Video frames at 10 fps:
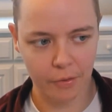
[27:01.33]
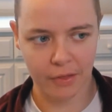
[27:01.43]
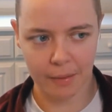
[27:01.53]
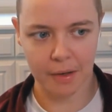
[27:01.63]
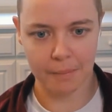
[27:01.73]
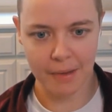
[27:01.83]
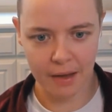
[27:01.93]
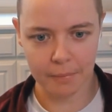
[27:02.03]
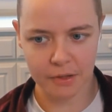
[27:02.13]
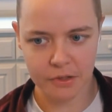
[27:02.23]
or I think I'm gonna make
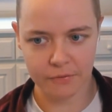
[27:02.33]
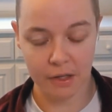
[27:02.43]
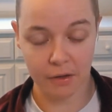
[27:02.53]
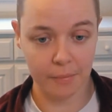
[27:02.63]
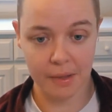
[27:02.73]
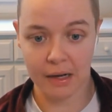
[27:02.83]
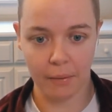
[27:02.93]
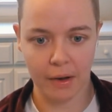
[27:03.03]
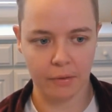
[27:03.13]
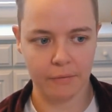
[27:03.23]
a bunch of videos. I mean, now
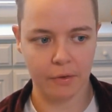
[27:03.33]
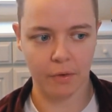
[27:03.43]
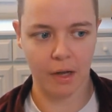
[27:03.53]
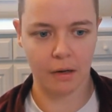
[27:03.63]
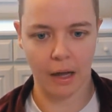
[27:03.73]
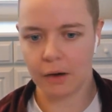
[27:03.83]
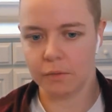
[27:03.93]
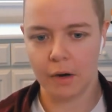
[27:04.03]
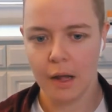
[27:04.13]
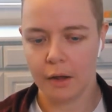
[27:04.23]
I don't even write. I don't,
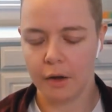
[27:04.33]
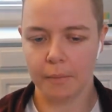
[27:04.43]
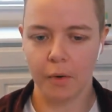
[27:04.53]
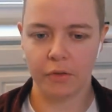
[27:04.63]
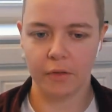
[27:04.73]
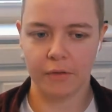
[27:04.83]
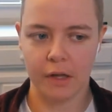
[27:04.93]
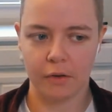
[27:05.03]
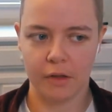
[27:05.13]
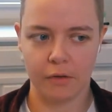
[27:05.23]
you know, most of the
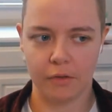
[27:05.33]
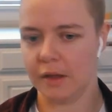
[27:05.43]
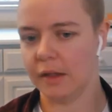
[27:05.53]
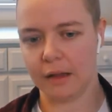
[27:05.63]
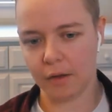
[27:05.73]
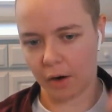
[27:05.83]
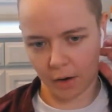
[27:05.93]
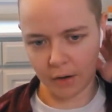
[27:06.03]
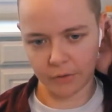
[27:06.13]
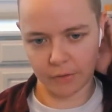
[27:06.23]
videos that you see like are
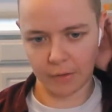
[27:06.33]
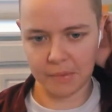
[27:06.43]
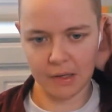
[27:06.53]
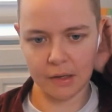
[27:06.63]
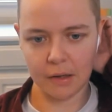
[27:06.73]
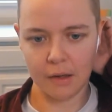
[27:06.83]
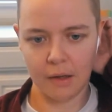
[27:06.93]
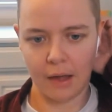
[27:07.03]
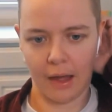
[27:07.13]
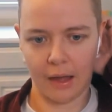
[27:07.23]
unscripted,
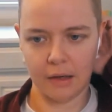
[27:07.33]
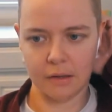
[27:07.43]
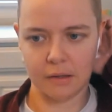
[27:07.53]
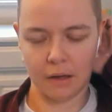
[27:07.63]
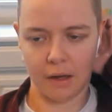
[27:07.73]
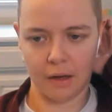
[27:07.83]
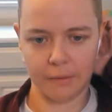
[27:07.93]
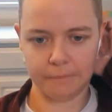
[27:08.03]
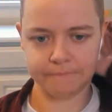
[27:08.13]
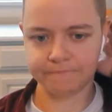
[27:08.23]
and
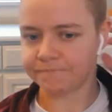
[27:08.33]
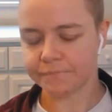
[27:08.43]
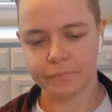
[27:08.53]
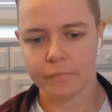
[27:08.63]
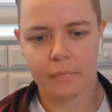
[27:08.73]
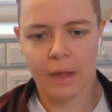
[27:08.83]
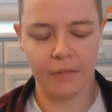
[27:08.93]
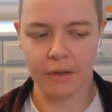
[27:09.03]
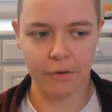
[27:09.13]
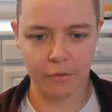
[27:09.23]
um,
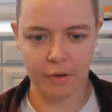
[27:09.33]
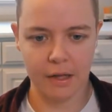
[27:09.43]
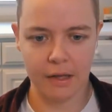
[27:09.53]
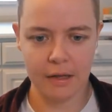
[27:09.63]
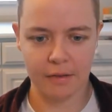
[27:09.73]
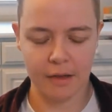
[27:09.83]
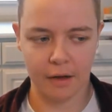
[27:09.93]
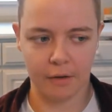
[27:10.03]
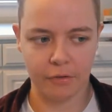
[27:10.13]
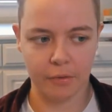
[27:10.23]
they feel really easy and
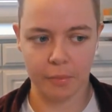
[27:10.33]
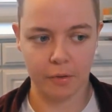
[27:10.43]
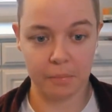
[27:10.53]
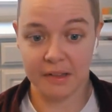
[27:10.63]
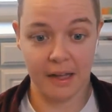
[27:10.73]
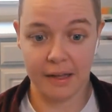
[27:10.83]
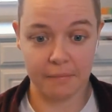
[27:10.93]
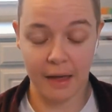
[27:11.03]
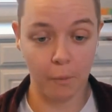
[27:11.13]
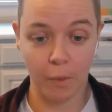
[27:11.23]
comfortable. Yeah. But like,
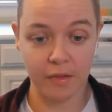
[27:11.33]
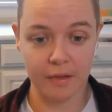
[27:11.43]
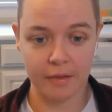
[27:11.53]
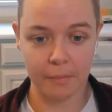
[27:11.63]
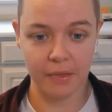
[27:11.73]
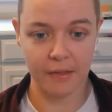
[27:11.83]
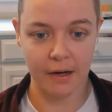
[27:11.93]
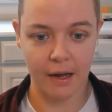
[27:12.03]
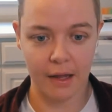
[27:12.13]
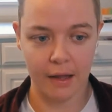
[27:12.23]
that wasn't something that
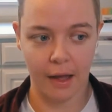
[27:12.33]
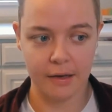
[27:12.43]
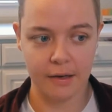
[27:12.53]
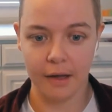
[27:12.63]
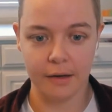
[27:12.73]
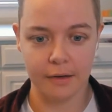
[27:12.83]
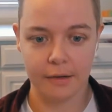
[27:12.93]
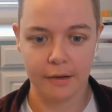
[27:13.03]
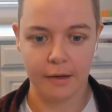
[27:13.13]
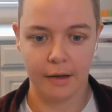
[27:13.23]
I had done
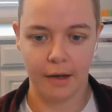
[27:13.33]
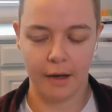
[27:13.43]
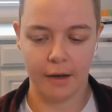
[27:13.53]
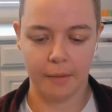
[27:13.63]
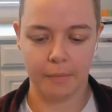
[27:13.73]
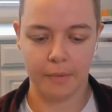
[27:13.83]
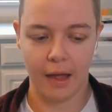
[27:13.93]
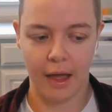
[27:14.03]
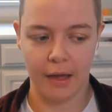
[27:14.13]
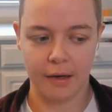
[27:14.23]
um, okay.
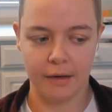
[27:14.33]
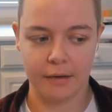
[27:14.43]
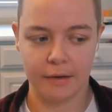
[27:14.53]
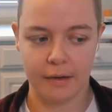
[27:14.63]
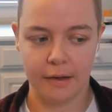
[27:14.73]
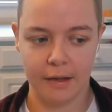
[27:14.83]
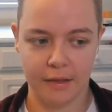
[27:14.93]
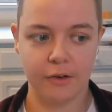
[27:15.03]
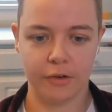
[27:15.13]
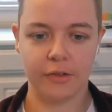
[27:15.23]
and it's
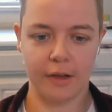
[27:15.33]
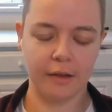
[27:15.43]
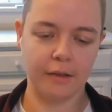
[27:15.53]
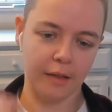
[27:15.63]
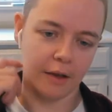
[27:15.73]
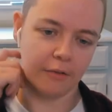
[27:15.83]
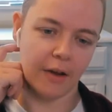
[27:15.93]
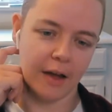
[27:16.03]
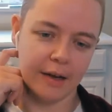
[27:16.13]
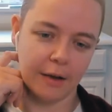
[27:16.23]
interesting to like
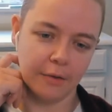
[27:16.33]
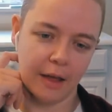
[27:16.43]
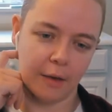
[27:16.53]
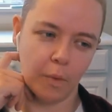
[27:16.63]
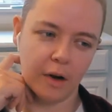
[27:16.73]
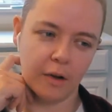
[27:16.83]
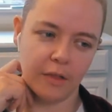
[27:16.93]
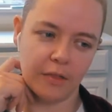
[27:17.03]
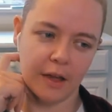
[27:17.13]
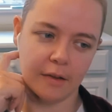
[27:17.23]
find out like what are the
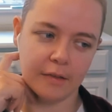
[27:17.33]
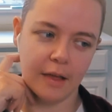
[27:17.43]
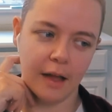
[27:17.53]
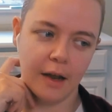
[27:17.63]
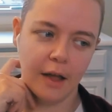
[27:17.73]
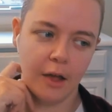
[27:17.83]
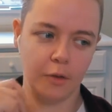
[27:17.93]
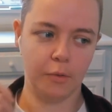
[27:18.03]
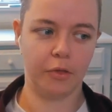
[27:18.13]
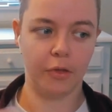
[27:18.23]
things that
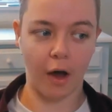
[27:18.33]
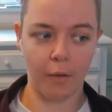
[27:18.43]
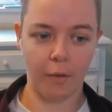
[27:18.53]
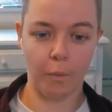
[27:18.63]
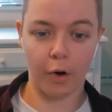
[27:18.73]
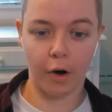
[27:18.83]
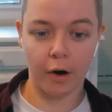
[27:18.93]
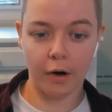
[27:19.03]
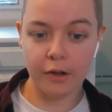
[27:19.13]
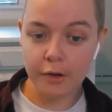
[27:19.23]
you thought
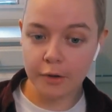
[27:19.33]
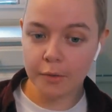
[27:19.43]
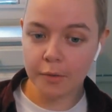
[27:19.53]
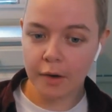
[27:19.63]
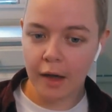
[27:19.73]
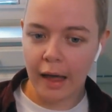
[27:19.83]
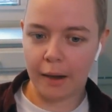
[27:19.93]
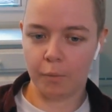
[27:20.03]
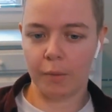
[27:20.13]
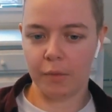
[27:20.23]
were you
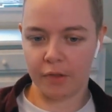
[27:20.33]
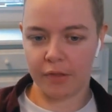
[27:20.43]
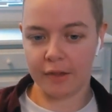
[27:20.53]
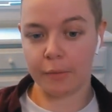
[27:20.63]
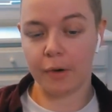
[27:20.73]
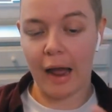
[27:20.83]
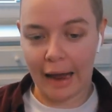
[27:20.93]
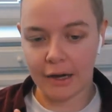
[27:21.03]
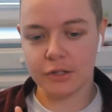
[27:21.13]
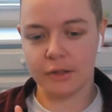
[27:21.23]
and what were the things that were
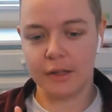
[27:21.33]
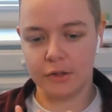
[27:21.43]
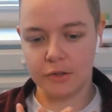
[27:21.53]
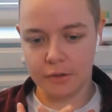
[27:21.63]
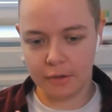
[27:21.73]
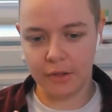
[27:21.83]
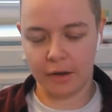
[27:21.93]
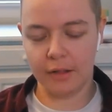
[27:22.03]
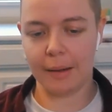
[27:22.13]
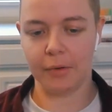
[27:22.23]
actually the
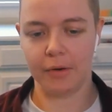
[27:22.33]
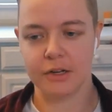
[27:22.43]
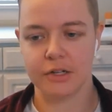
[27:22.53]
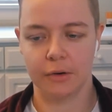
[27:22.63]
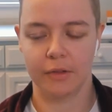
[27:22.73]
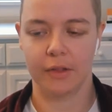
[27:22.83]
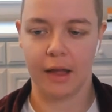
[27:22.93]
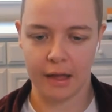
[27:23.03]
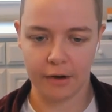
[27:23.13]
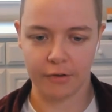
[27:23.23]
collaboration or the
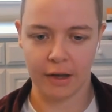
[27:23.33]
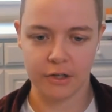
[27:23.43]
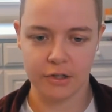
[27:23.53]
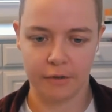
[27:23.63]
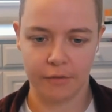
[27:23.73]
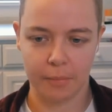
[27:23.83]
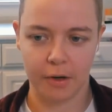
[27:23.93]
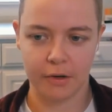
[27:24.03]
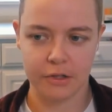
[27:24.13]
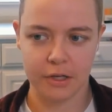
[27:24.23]
like intersection of your
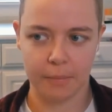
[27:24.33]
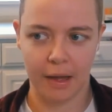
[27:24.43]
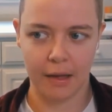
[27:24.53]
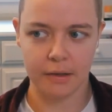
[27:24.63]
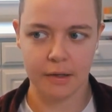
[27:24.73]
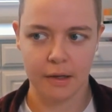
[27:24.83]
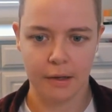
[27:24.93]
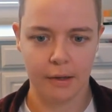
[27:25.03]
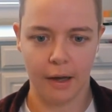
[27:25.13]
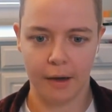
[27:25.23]
partnership and
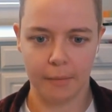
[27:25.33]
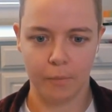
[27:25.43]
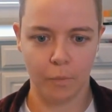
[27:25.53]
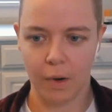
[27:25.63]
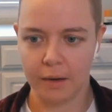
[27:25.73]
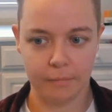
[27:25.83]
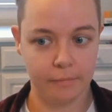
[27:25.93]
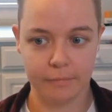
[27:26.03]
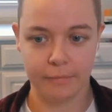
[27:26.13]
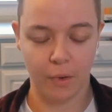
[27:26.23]
um, when
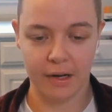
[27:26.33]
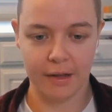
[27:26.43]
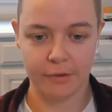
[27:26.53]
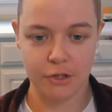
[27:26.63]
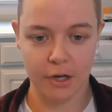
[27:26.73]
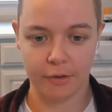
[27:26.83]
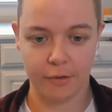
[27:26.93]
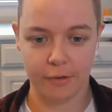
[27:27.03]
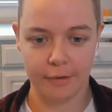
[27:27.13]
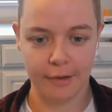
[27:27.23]
when given
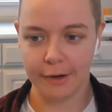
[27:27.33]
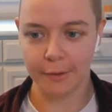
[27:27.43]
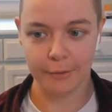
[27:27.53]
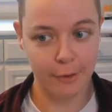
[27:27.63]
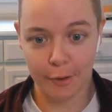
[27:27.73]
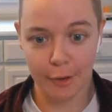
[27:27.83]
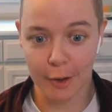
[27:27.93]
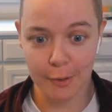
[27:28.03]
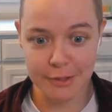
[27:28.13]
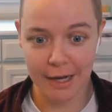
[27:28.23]
just you know your
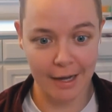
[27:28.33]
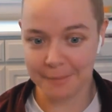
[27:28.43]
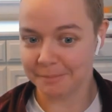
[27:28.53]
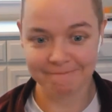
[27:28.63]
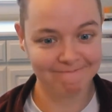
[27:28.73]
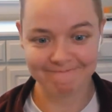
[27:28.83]
alone time